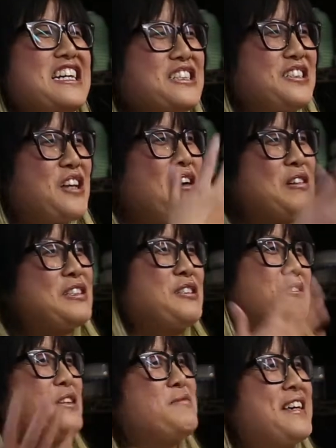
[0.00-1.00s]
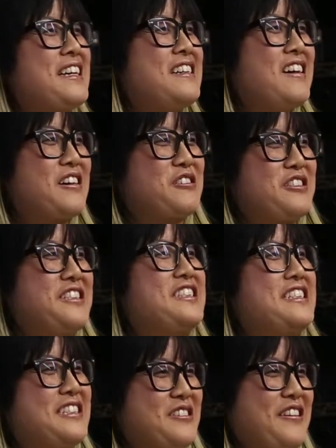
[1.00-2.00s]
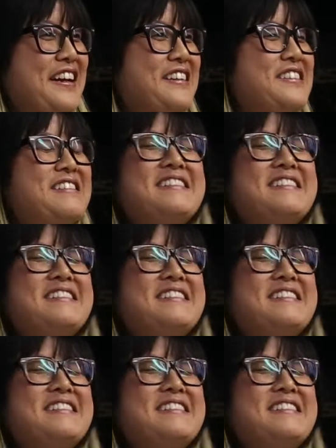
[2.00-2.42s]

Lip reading: She's always screaming on Christie Street.